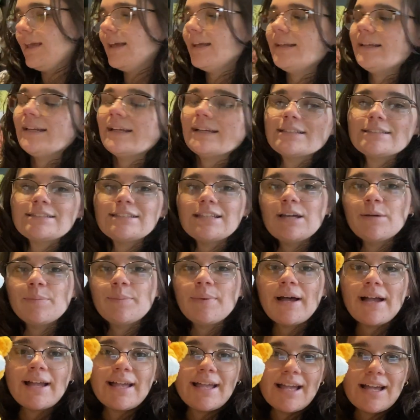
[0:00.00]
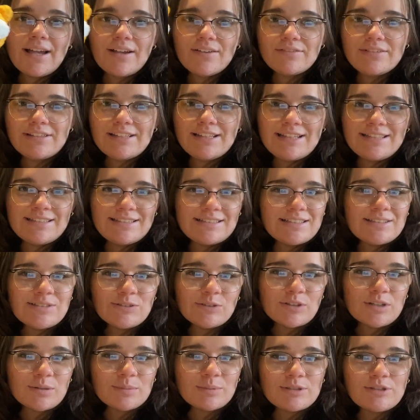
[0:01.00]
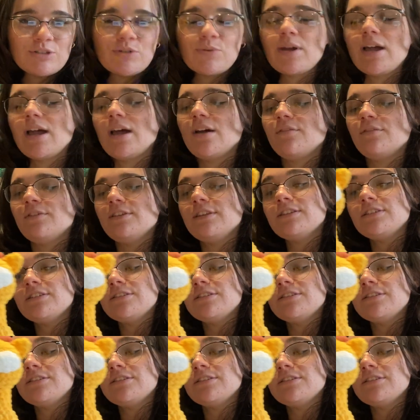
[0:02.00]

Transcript: Next up, I have this adorable giraffe. This